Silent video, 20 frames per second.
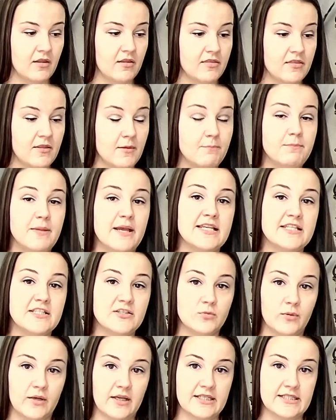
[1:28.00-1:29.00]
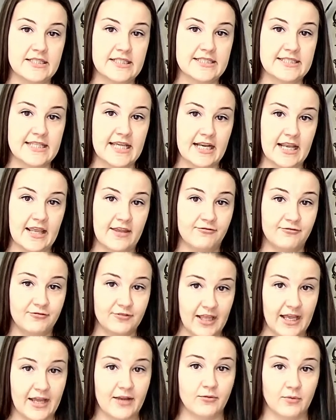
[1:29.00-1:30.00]
The best way to set a
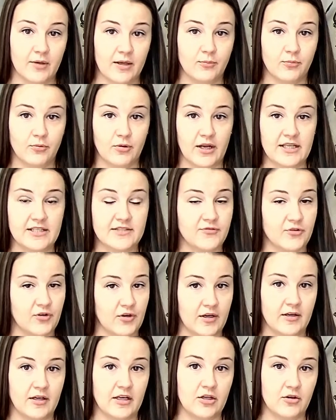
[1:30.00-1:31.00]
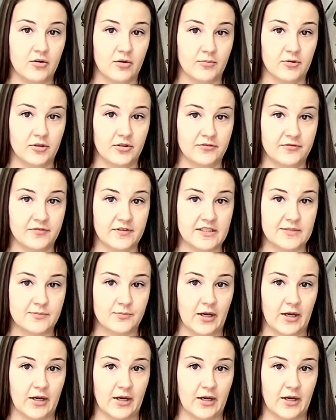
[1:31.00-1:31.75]
flat rate price for any criminal defense